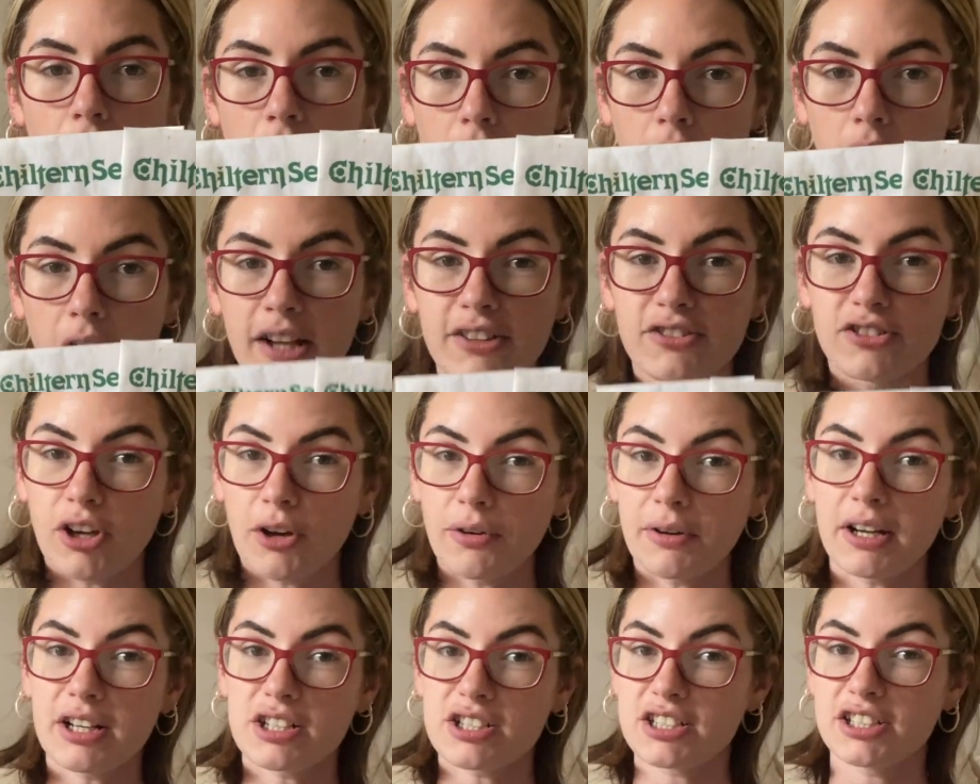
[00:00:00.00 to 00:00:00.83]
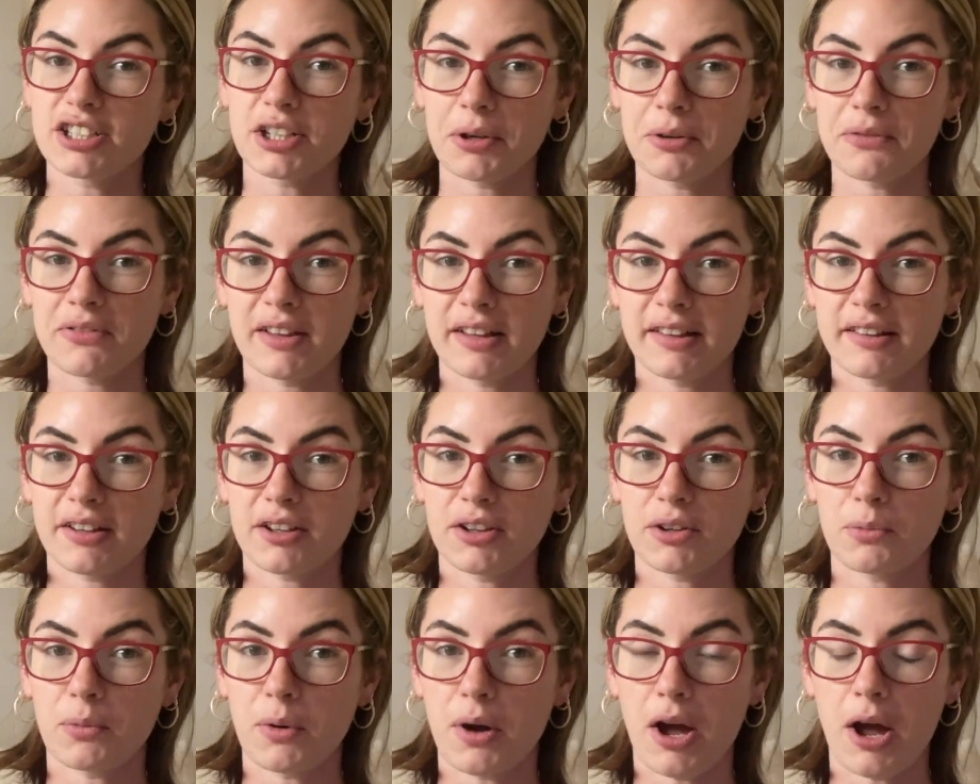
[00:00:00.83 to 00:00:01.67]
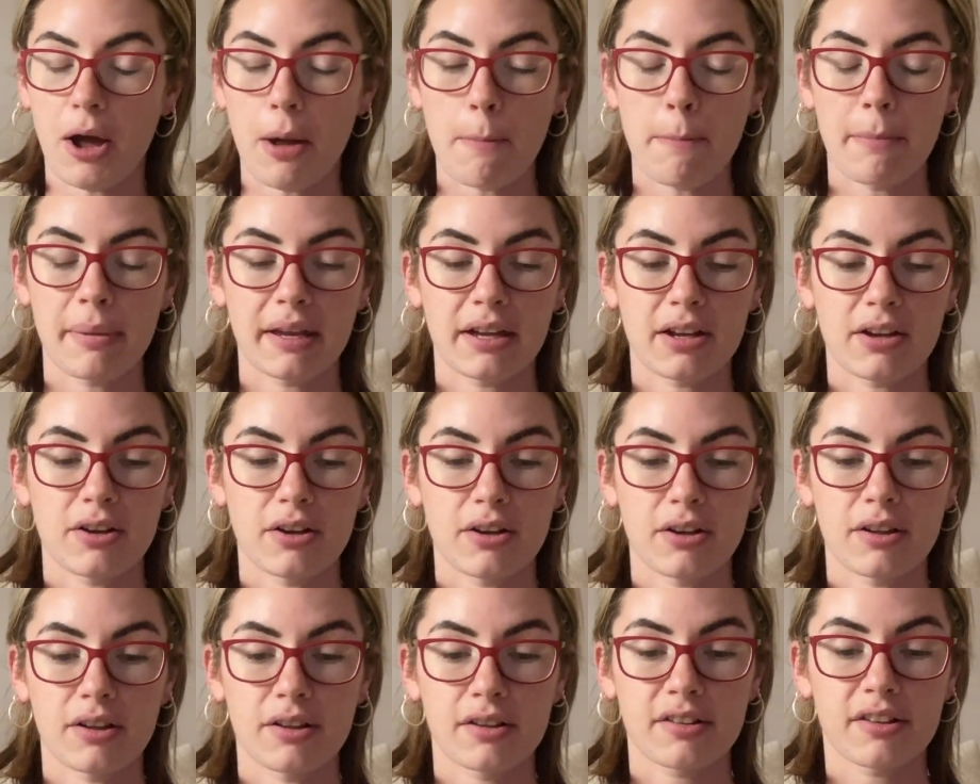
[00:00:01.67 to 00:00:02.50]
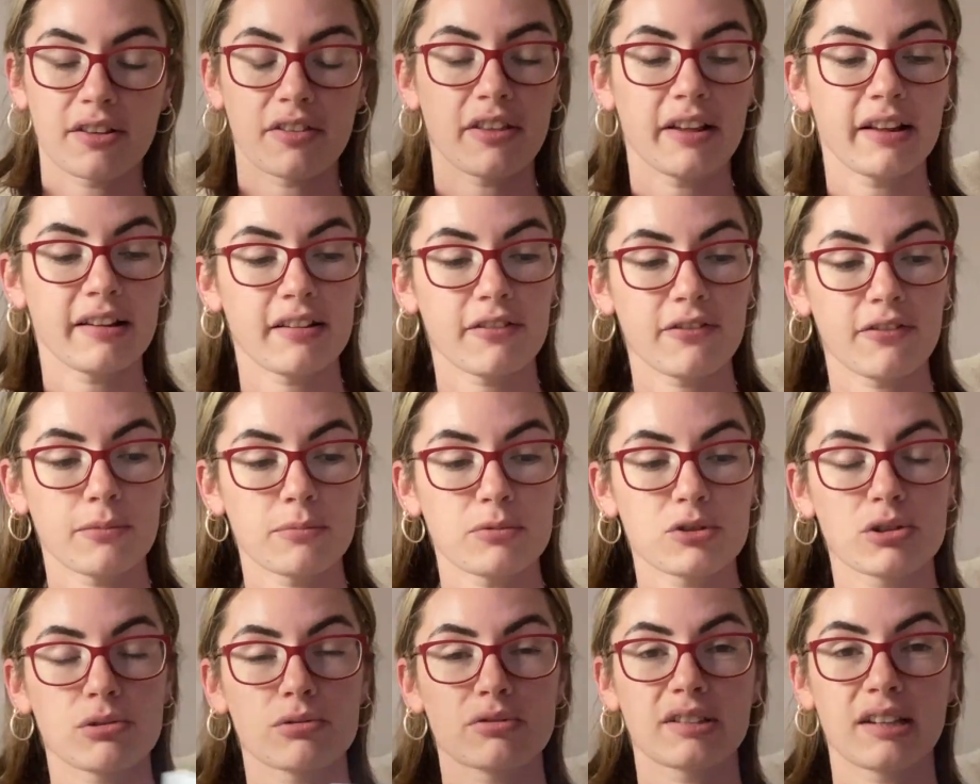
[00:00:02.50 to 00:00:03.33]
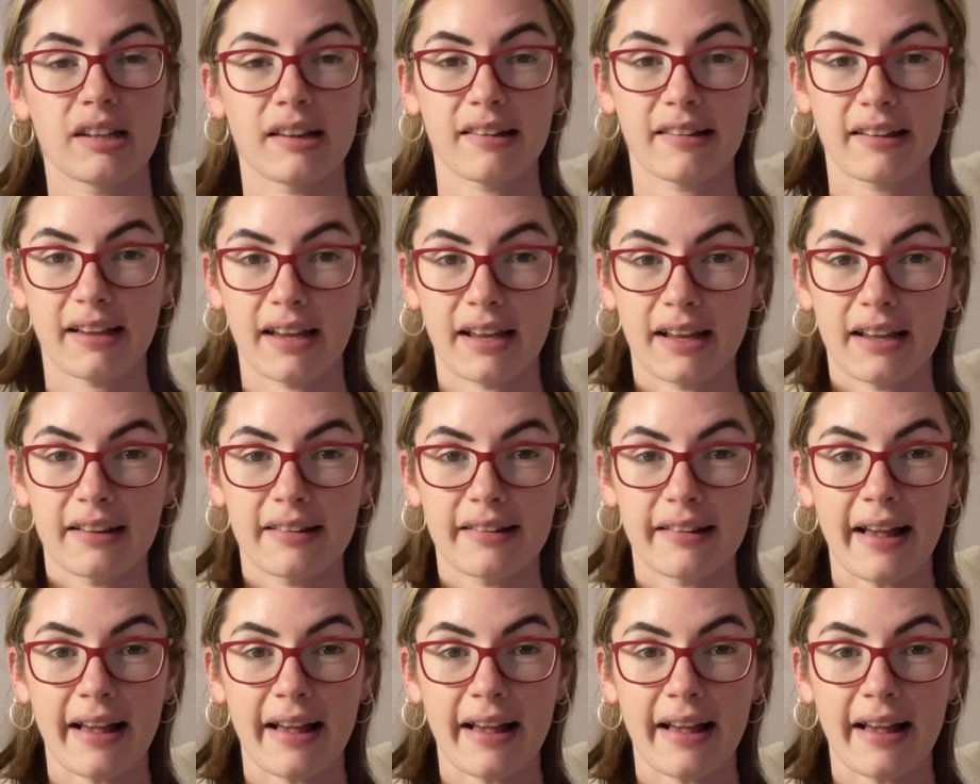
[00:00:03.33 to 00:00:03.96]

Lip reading: I don't actually know if these are going to work, because so these are from Chiltern Seeds.